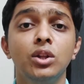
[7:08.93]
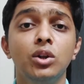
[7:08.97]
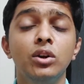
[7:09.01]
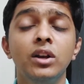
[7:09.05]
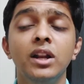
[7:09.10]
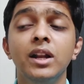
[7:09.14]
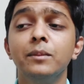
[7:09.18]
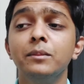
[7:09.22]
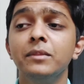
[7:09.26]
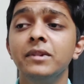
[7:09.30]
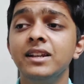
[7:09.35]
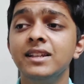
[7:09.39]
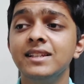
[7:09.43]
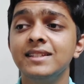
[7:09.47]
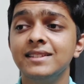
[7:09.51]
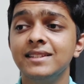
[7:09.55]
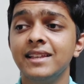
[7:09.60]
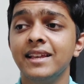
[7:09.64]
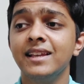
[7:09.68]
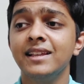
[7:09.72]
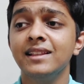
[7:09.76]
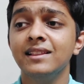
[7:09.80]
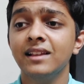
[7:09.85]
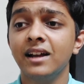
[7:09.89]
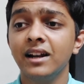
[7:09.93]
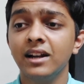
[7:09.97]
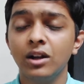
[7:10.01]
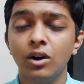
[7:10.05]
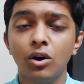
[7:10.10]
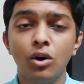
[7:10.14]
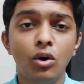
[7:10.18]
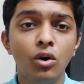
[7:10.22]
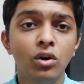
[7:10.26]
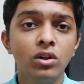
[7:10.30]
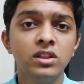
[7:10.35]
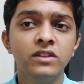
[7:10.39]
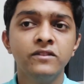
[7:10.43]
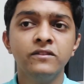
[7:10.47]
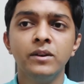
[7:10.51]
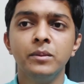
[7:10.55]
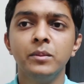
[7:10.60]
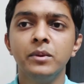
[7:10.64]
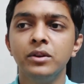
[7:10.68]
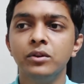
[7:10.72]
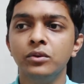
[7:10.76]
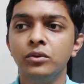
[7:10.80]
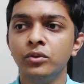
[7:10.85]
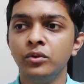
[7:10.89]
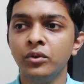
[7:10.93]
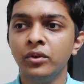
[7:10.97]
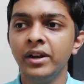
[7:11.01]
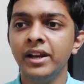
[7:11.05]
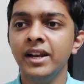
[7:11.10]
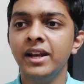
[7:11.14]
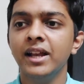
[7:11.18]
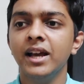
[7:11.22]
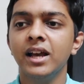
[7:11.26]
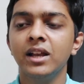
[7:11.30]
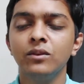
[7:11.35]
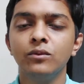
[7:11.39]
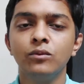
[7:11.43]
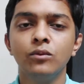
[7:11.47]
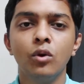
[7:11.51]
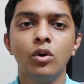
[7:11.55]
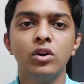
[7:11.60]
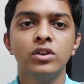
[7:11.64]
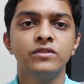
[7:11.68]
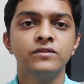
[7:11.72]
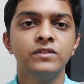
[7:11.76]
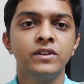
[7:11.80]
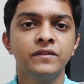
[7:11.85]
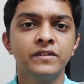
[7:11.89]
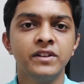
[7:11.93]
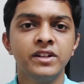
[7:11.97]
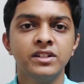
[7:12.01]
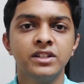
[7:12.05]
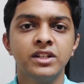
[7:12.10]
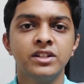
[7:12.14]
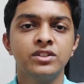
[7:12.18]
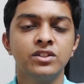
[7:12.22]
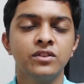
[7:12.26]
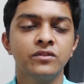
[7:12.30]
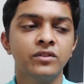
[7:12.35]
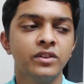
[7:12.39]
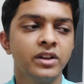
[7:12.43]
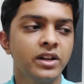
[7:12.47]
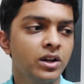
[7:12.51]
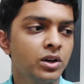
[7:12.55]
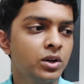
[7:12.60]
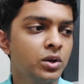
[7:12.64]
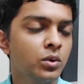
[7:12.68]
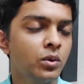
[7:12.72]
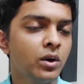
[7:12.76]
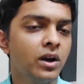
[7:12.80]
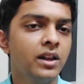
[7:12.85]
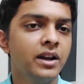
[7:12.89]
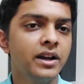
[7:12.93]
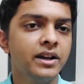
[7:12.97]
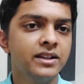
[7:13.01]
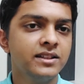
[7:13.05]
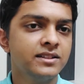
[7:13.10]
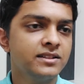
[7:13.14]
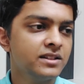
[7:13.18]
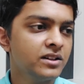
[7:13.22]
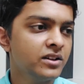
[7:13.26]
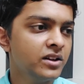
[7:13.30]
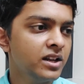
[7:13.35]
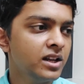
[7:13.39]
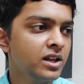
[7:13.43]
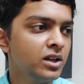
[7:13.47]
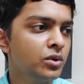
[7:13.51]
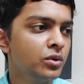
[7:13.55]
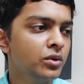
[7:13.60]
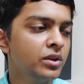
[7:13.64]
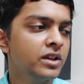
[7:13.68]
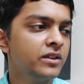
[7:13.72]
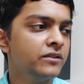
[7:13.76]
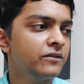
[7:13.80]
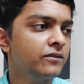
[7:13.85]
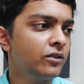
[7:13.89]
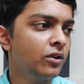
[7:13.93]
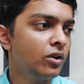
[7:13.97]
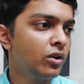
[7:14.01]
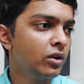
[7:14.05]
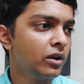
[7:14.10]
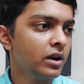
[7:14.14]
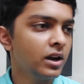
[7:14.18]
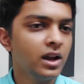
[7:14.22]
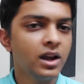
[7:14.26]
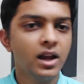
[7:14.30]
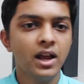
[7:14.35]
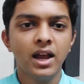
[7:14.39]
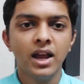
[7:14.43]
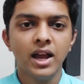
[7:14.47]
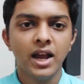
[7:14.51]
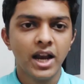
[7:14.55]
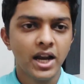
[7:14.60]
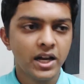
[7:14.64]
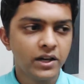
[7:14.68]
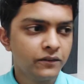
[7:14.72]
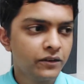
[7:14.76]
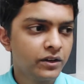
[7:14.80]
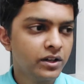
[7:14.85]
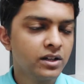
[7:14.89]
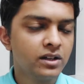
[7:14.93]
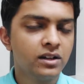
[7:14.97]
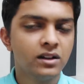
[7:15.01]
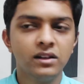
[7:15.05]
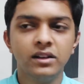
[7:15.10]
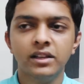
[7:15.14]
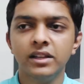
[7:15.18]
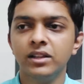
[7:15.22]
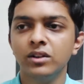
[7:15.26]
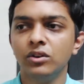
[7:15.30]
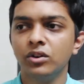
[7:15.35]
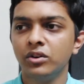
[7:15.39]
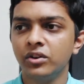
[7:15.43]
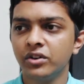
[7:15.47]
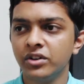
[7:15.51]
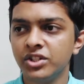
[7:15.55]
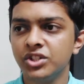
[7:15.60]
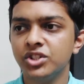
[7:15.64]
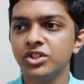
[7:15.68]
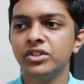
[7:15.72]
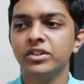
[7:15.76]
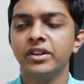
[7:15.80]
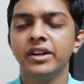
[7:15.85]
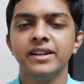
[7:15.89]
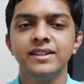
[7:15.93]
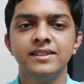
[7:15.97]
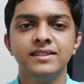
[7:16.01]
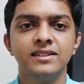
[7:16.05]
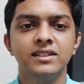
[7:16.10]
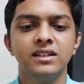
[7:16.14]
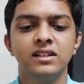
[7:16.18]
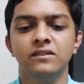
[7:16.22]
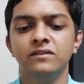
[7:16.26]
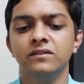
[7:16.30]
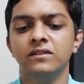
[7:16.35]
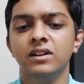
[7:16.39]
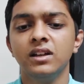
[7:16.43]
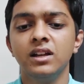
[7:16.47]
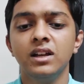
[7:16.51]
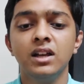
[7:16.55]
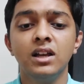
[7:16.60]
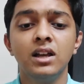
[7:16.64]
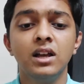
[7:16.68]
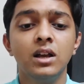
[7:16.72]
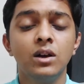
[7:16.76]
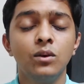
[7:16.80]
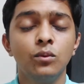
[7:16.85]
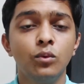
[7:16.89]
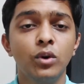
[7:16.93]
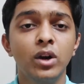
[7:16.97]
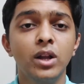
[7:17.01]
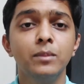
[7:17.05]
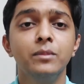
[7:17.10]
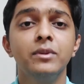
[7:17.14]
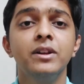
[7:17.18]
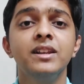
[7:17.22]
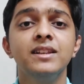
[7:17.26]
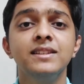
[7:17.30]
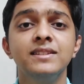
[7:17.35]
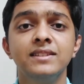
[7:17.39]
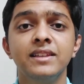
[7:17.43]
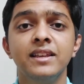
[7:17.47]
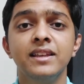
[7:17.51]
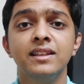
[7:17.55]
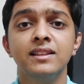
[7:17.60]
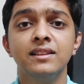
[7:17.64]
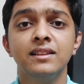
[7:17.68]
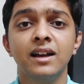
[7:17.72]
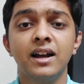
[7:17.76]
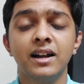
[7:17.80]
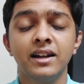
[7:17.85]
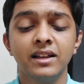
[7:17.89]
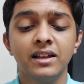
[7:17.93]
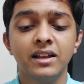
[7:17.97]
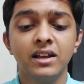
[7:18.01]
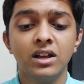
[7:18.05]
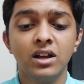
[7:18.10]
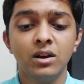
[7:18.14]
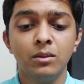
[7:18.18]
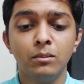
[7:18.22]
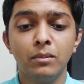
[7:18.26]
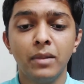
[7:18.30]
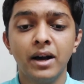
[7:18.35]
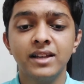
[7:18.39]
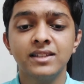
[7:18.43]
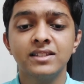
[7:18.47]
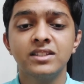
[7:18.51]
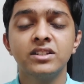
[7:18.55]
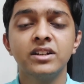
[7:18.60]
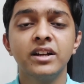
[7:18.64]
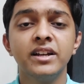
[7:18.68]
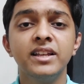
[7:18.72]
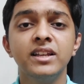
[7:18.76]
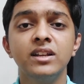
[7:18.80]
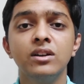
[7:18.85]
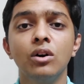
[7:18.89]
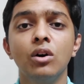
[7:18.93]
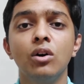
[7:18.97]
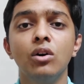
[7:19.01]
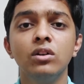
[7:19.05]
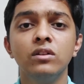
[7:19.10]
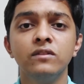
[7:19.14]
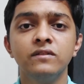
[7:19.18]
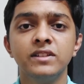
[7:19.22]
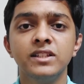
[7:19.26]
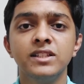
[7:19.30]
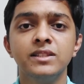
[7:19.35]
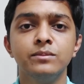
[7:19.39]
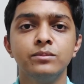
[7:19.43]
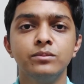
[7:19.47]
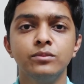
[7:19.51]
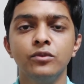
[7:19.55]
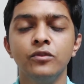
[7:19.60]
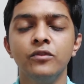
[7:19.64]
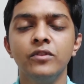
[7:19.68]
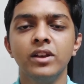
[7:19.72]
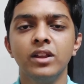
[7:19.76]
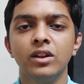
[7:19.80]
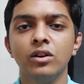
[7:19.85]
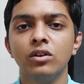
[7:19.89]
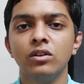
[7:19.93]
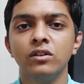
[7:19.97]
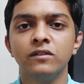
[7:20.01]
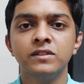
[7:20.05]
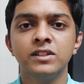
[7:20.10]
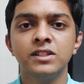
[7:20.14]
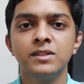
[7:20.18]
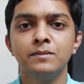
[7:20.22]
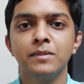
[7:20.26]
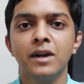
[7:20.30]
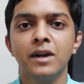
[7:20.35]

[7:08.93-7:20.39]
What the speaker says: Not that I'm really saying that all the women who read and watch 50 Shades of Grey or Twilight is really looking for Edward Cullen or Christian Grey itself. What I'm really saying that by studying all of this movie and all of this